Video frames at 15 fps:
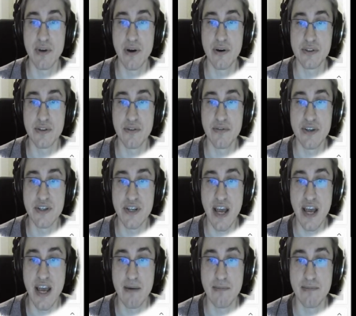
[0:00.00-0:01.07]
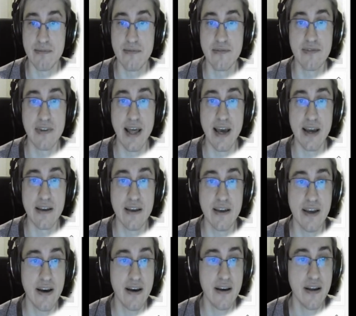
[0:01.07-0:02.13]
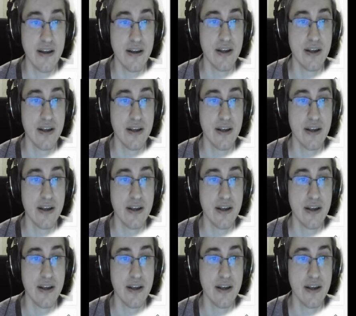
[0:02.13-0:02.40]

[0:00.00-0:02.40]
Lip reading: because of this M flag here.